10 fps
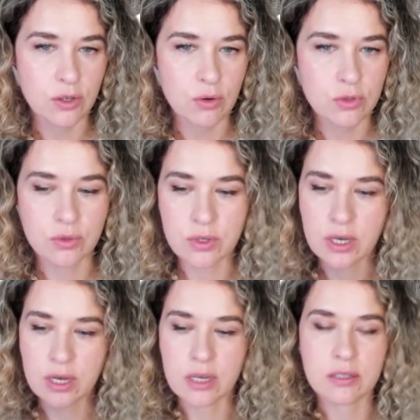Goes to the
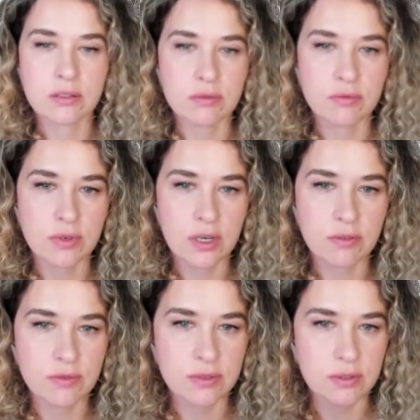height
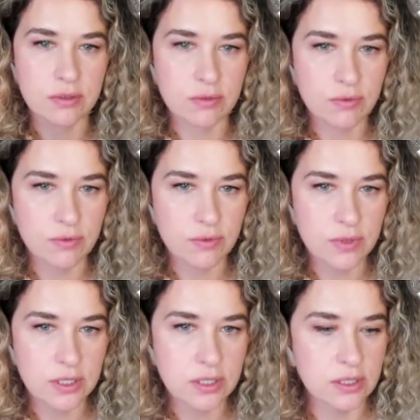5
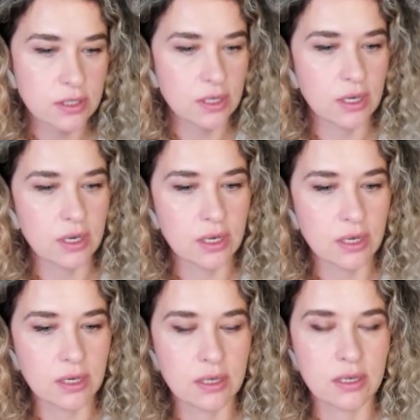feet
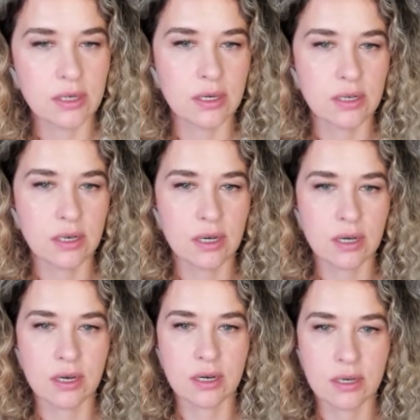
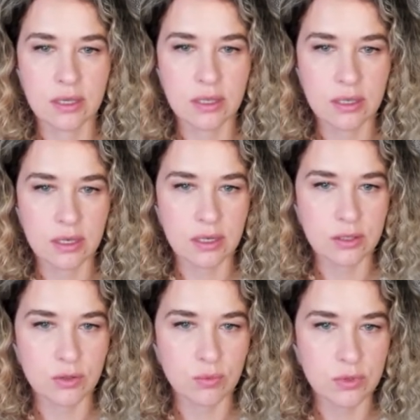high,
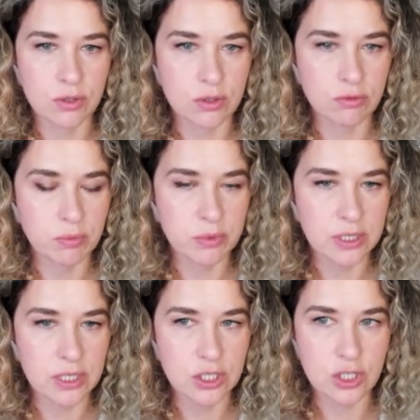and we're gonna
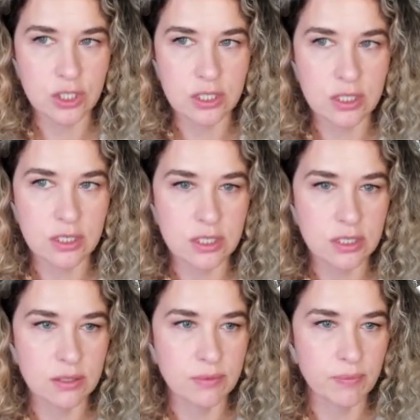replace just
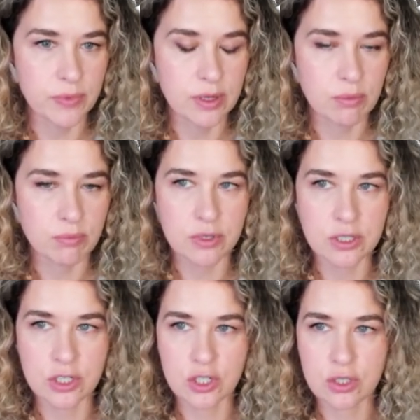this
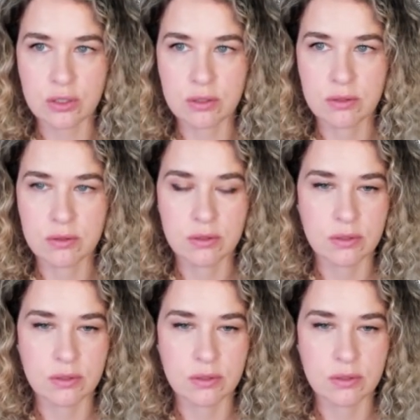partition.